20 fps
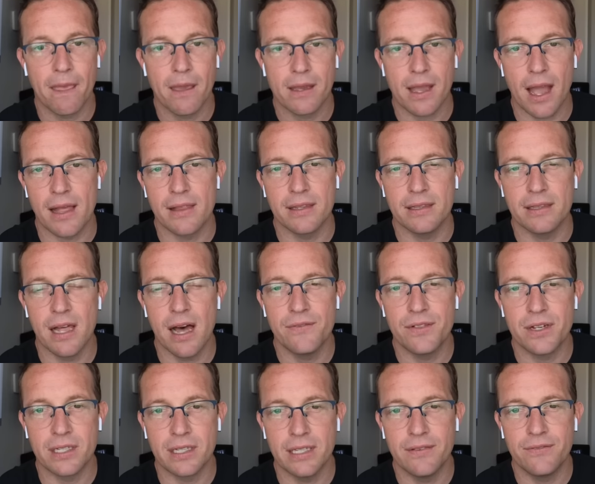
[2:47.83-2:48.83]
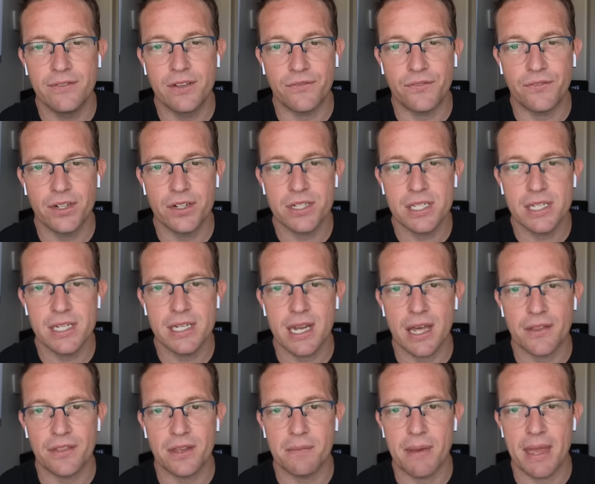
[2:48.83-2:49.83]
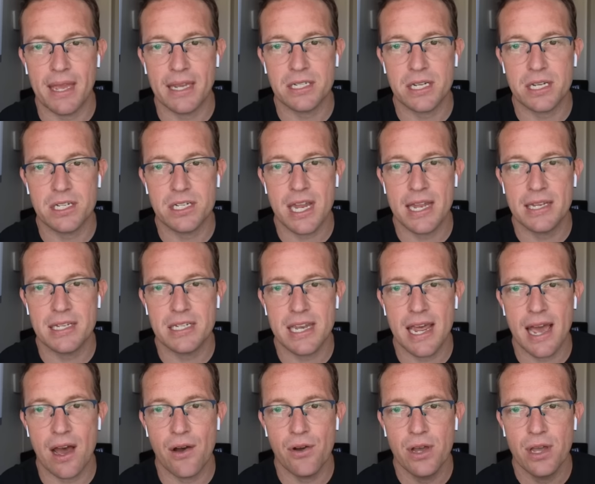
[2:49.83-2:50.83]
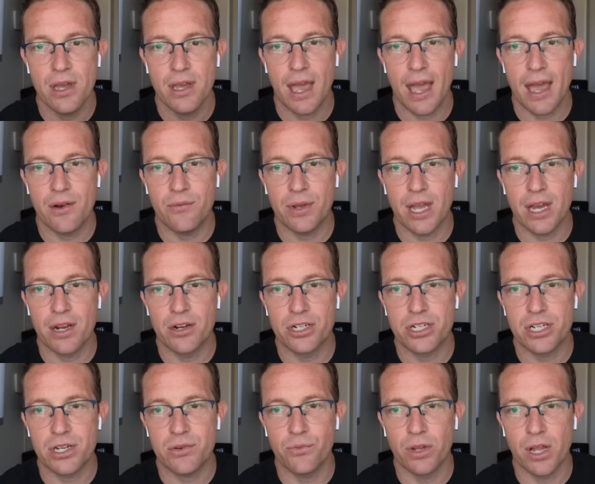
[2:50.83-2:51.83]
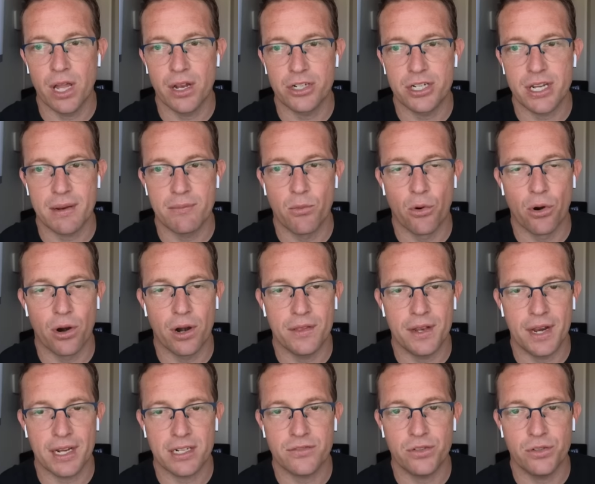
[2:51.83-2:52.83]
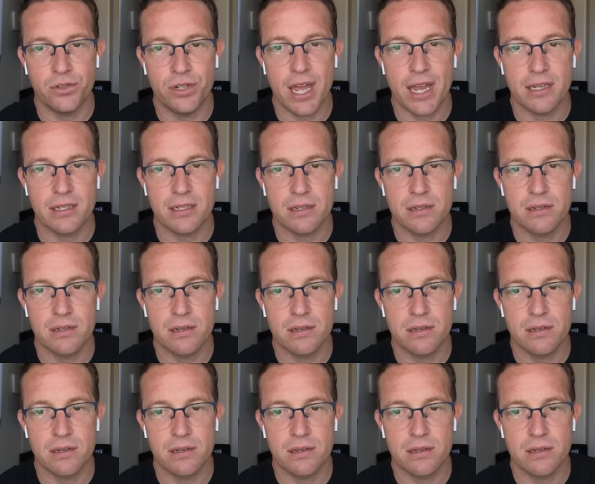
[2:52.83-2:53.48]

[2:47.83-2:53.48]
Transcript: "Kylie loved and lived fiercely. Nothing makes sense now, and we'll understand more in the next few days."